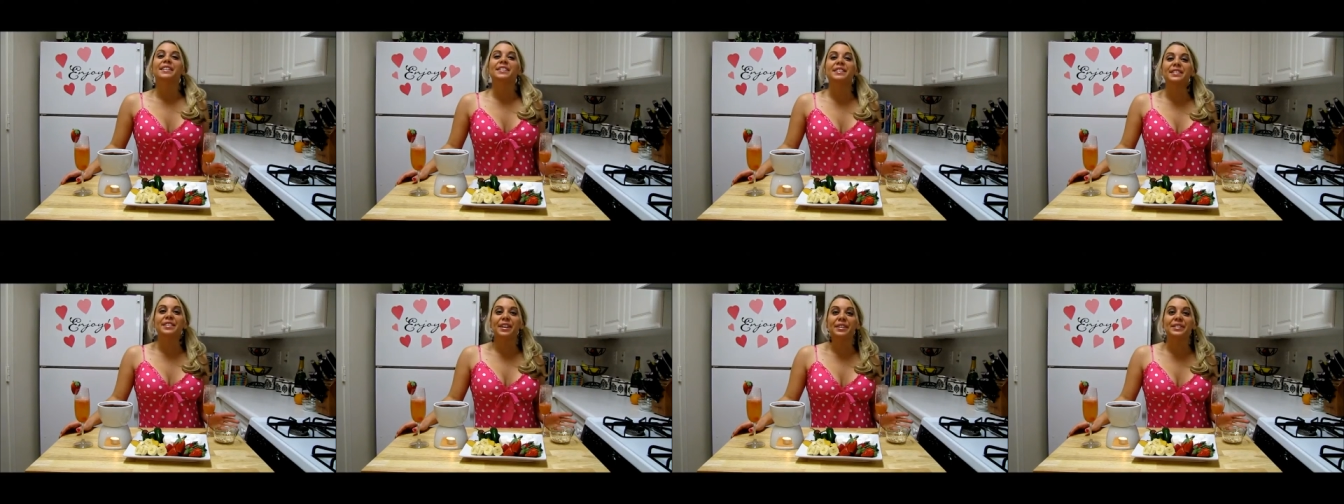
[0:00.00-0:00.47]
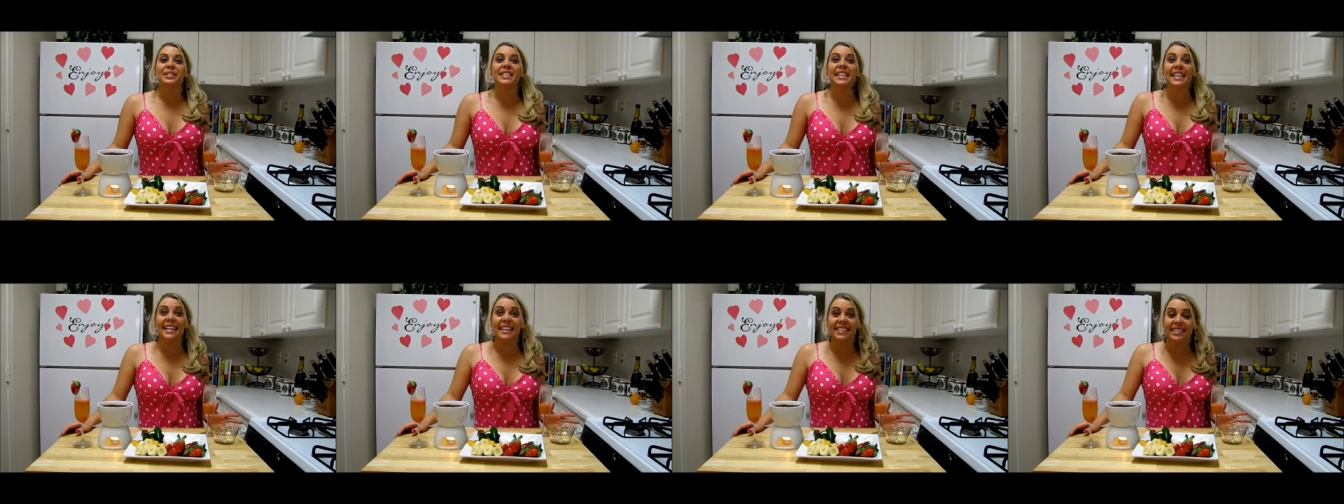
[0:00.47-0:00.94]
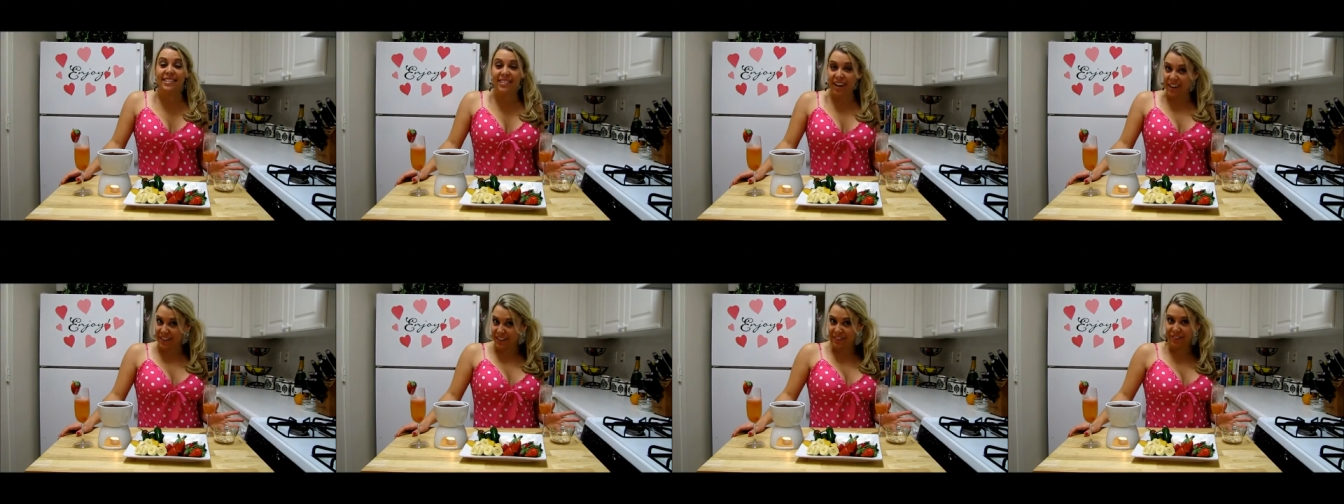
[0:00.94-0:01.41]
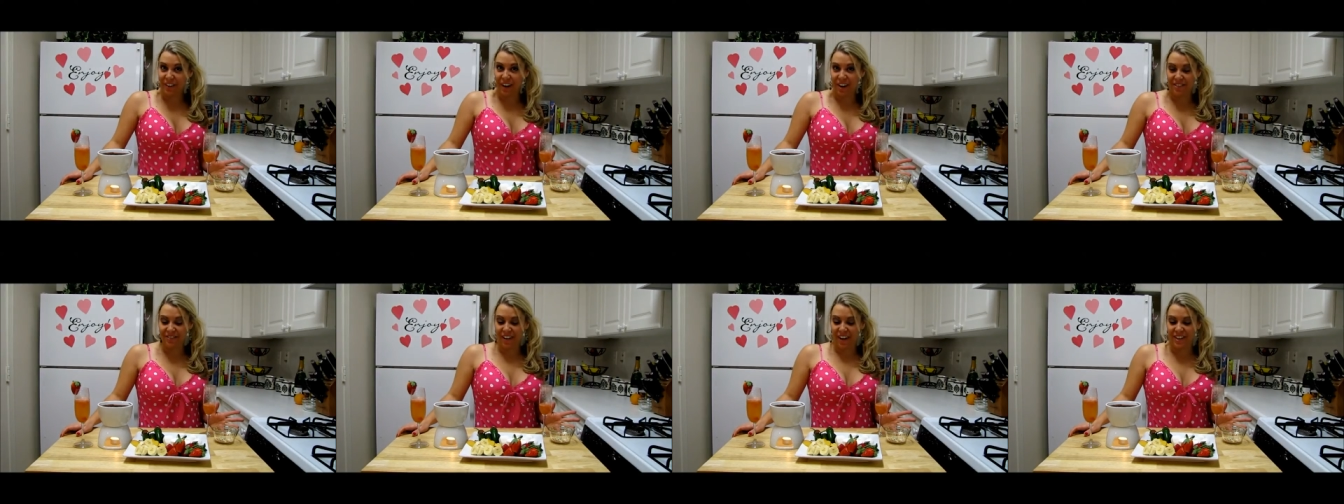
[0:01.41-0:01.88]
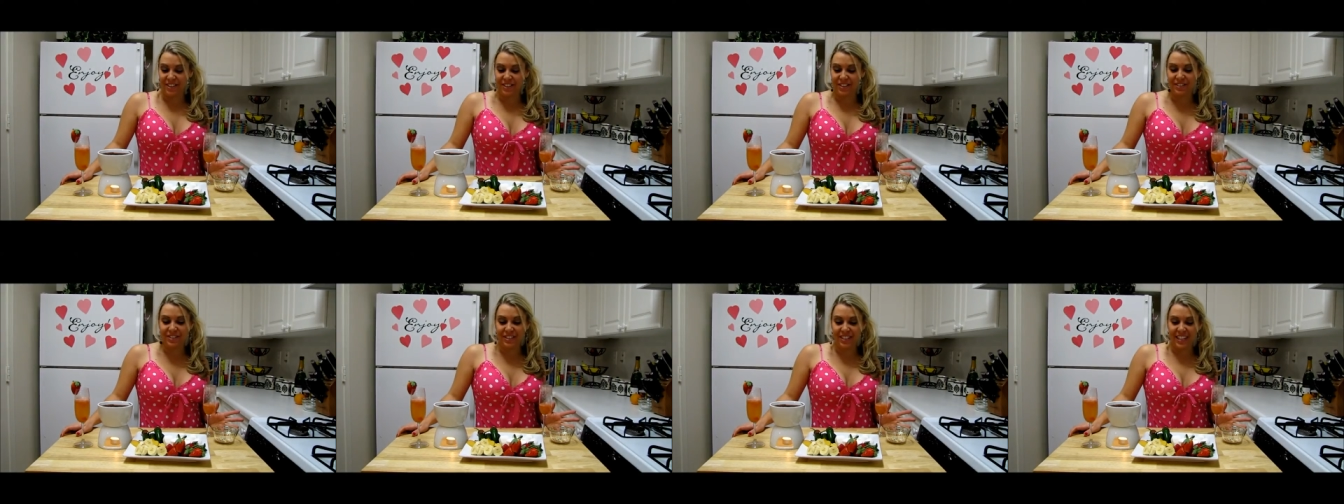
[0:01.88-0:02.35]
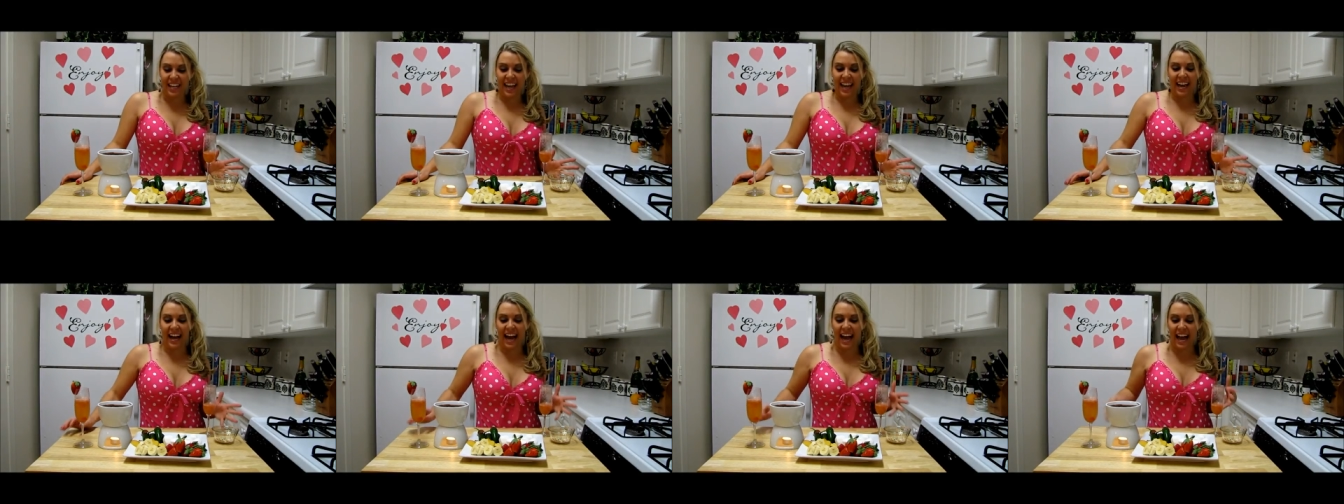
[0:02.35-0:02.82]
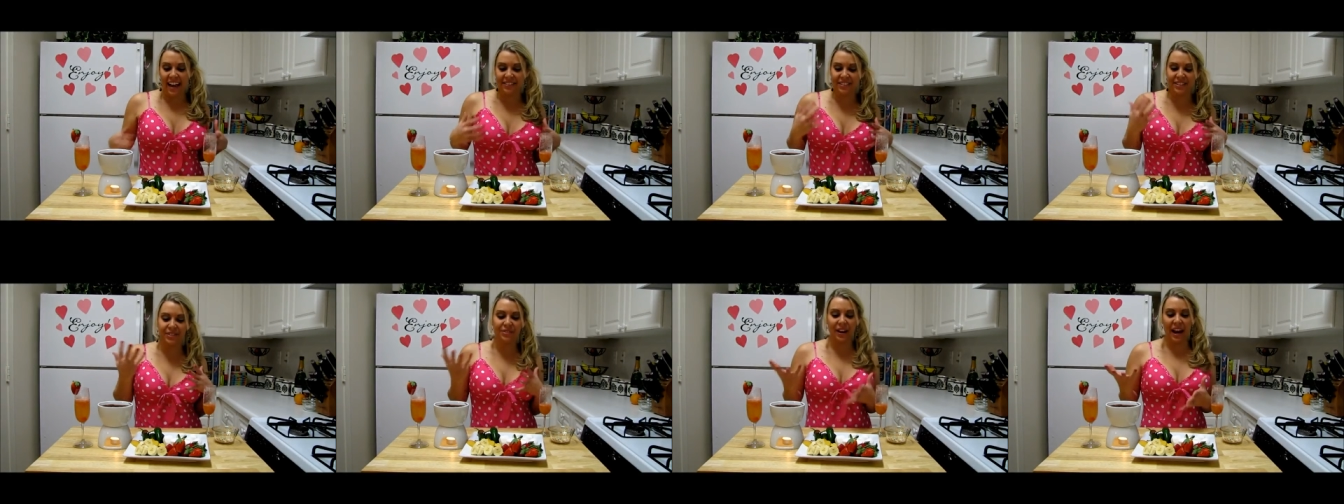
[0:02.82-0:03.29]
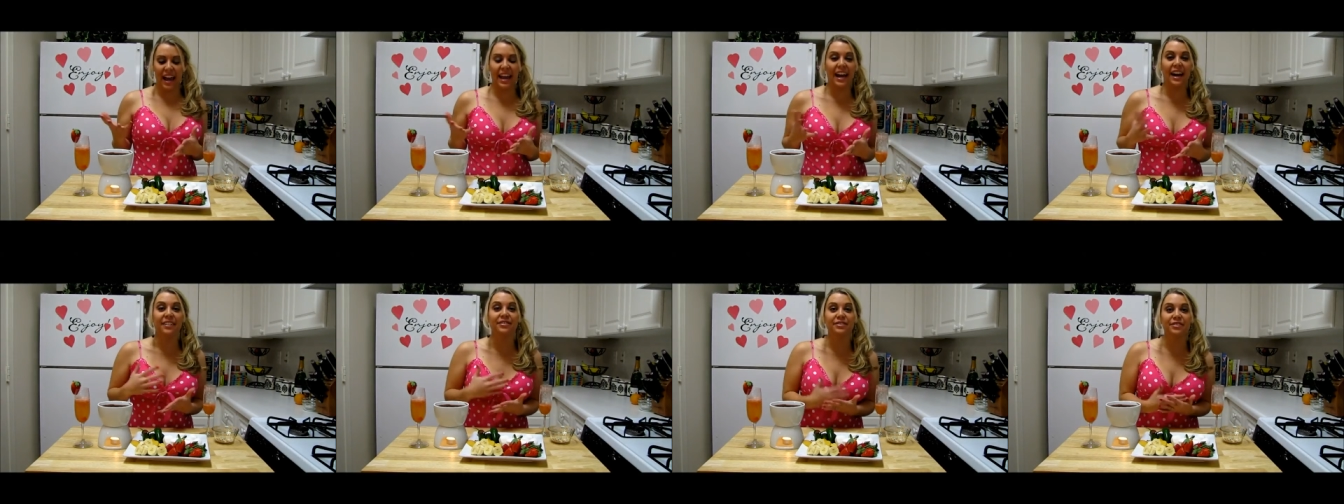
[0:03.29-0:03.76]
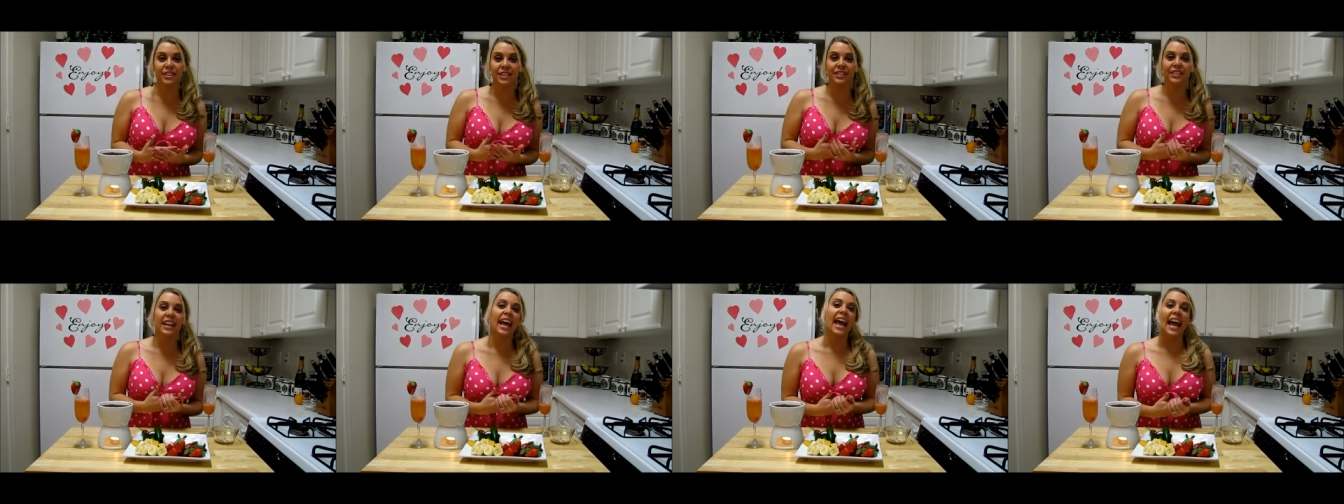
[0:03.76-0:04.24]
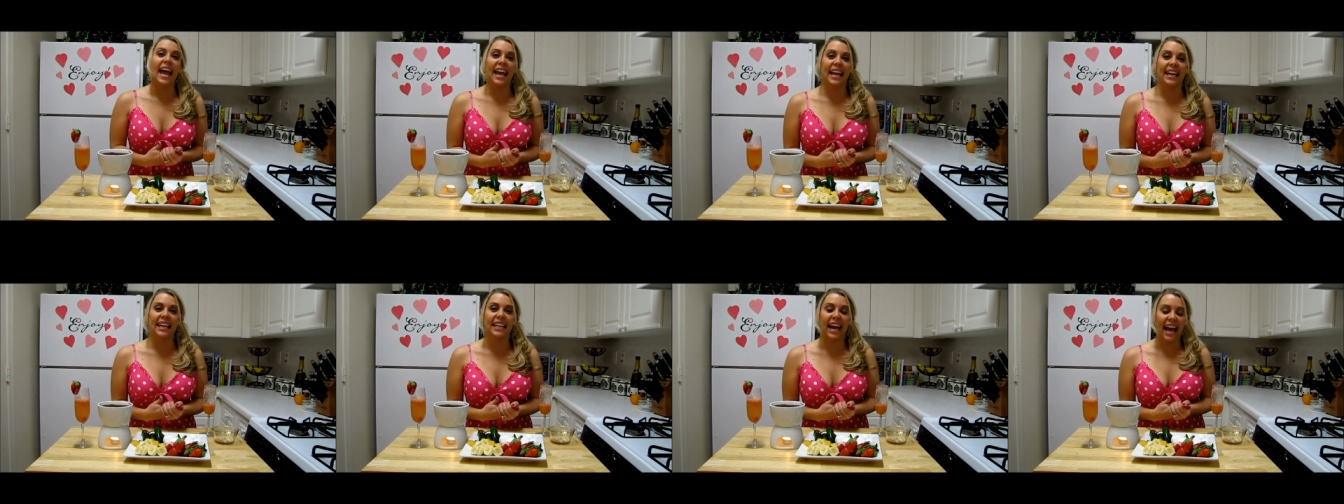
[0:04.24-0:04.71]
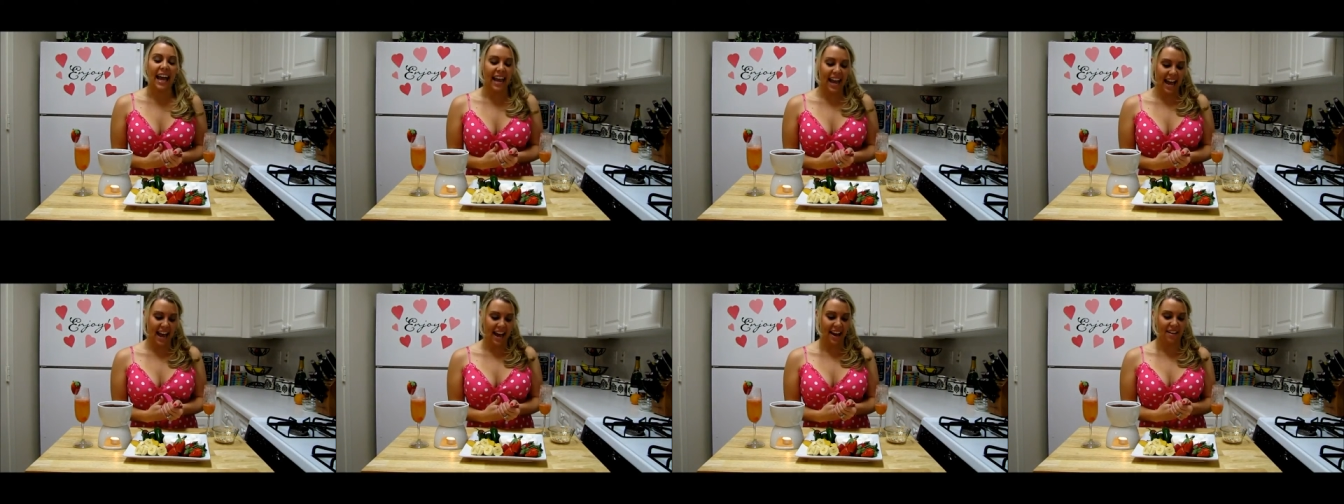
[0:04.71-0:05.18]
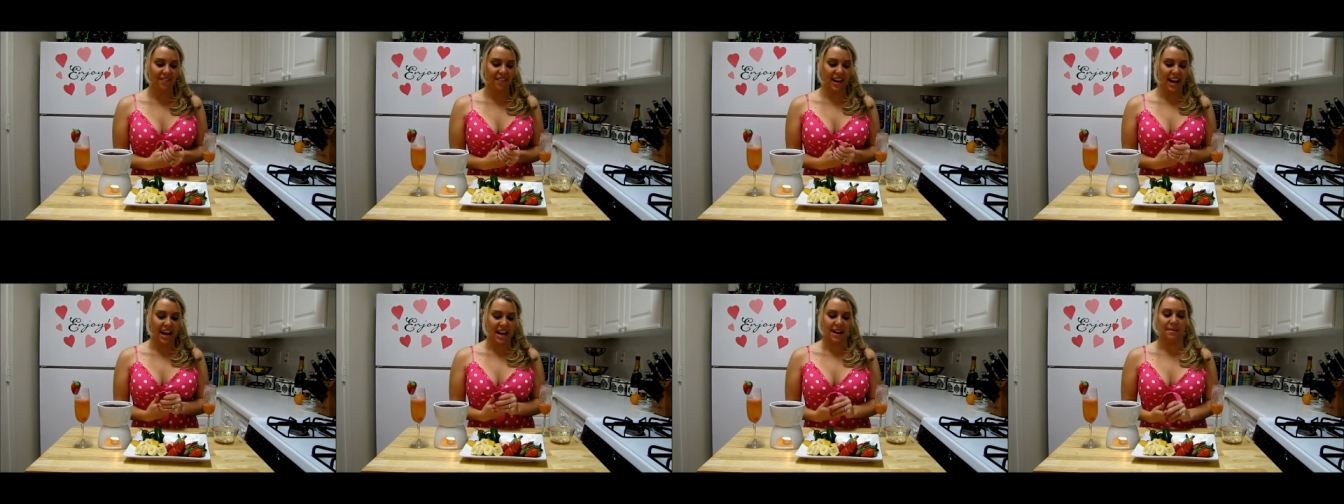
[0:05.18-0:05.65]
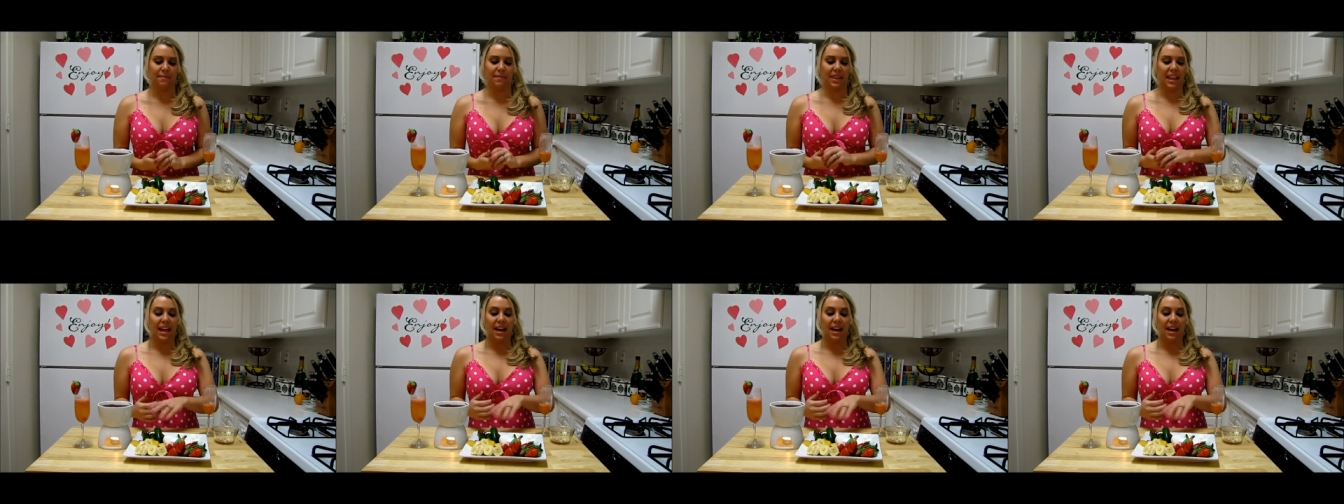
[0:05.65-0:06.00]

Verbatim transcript: So to get started for our fondue today, I have an array of fruit and I have um,